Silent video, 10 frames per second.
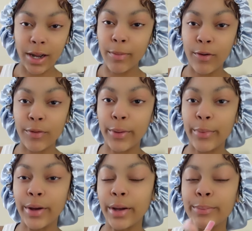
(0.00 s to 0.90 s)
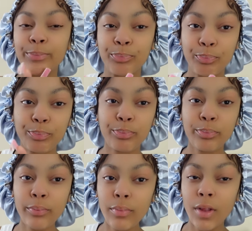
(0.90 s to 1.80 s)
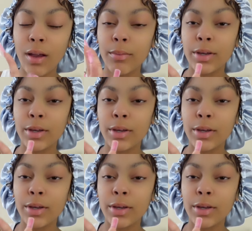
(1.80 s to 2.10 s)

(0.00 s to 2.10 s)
I'm over it, but I'm